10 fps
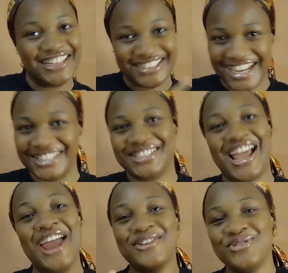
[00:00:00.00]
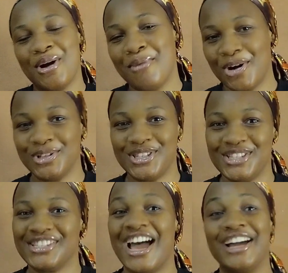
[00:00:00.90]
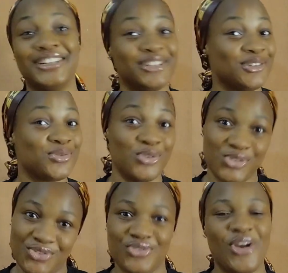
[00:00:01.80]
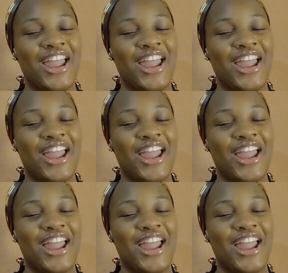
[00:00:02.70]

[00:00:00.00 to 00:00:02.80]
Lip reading: that I knew about it, and it was true,